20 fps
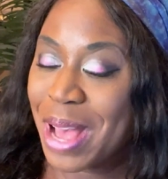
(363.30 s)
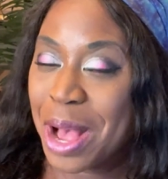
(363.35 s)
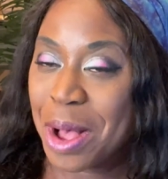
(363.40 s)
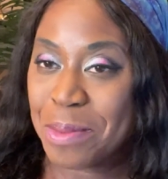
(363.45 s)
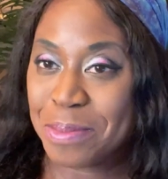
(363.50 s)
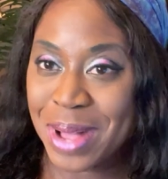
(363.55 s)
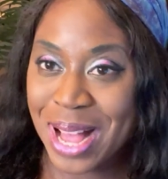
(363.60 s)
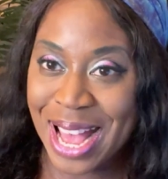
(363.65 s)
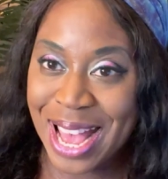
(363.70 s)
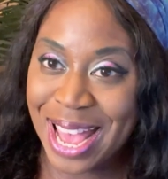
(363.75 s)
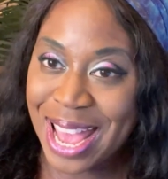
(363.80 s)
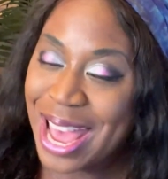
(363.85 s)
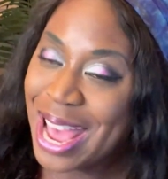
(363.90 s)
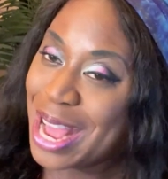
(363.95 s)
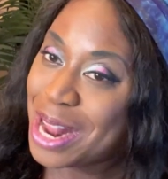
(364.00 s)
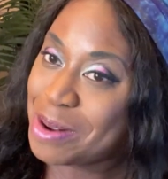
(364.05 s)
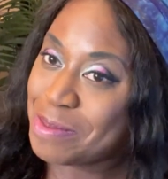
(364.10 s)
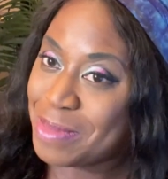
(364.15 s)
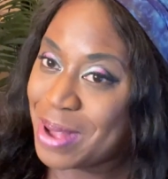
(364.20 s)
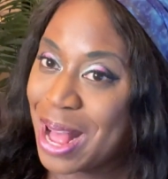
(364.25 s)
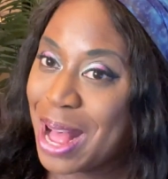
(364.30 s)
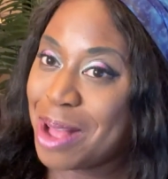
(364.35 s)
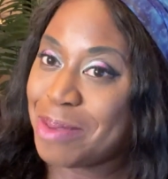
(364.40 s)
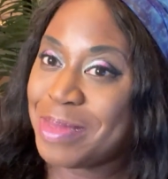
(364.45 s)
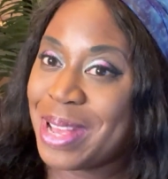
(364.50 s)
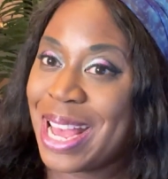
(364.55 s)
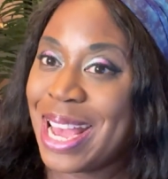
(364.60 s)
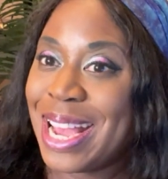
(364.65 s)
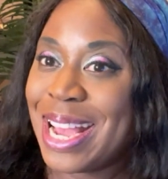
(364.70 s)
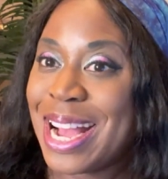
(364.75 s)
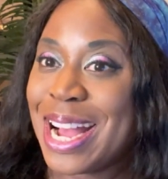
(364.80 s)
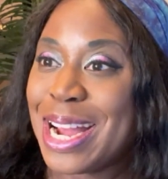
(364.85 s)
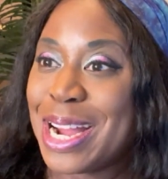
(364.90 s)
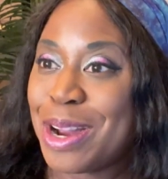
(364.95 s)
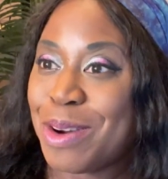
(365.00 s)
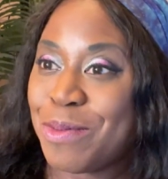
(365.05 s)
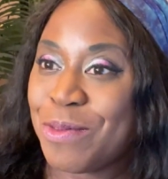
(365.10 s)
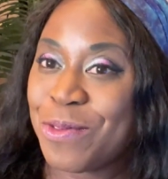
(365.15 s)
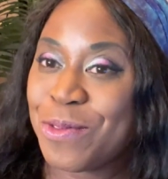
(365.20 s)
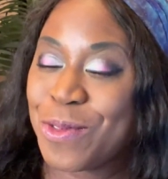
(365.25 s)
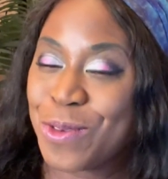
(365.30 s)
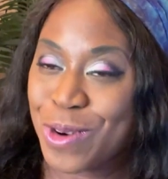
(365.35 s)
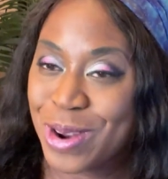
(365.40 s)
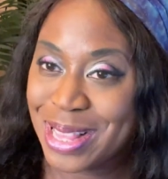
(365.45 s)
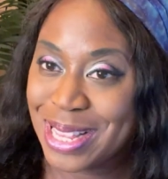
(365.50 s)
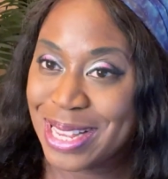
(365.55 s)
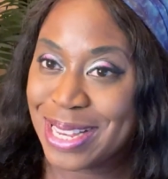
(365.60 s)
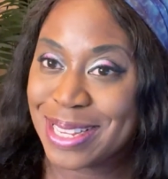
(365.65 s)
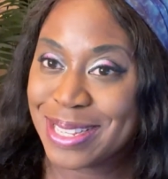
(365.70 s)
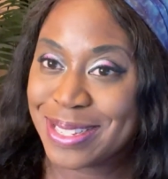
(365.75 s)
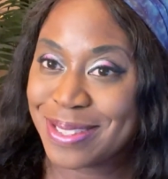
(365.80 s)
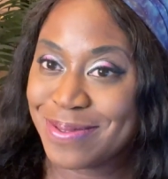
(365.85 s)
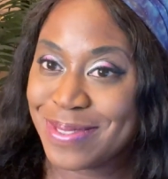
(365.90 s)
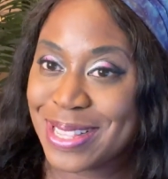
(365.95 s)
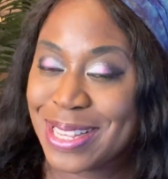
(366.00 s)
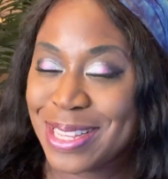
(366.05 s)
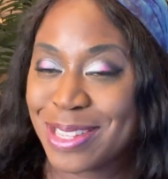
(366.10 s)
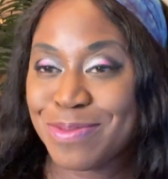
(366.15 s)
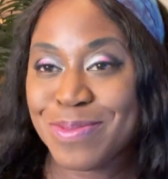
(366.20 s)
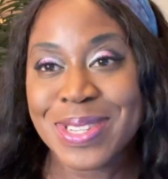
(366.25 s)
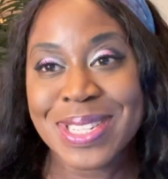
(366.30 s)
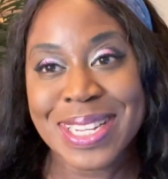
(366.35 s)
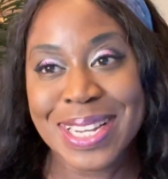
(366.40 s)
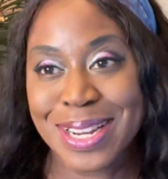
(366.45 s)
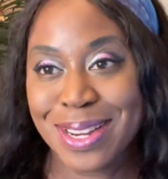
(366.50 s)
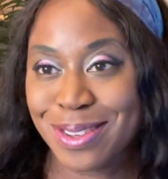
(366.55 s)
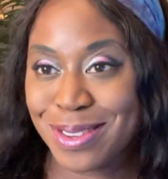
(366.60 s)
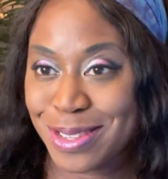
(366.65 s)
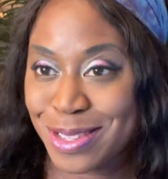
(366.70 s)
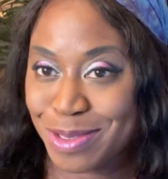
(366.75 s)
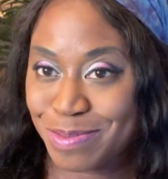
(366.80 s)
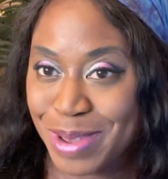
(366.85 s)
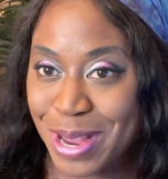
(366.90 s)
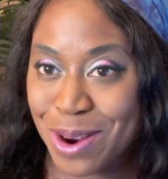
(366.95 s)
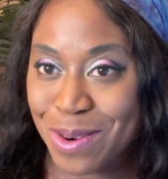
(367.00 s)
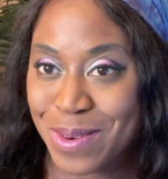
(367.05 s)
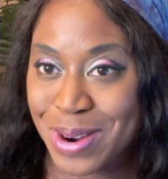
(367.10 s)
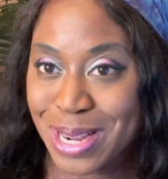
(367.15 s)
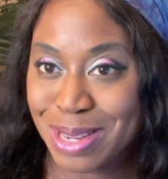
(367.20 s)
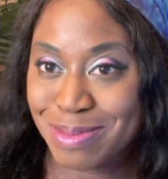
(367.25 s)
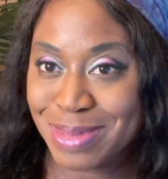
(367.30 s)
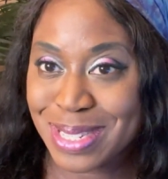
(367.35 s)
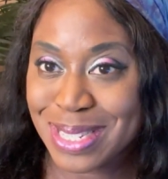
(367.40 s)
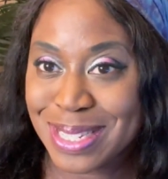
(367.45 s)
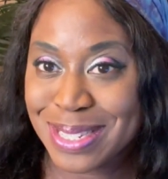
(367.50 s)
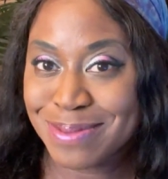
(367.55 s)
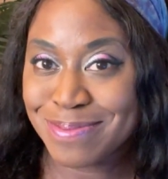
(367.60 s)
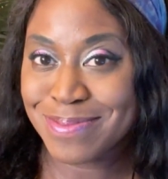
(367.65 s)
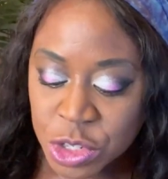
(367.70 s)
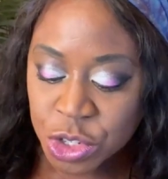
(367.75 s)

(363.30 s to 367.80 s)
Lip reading: out my edamame for these particular spare ribs.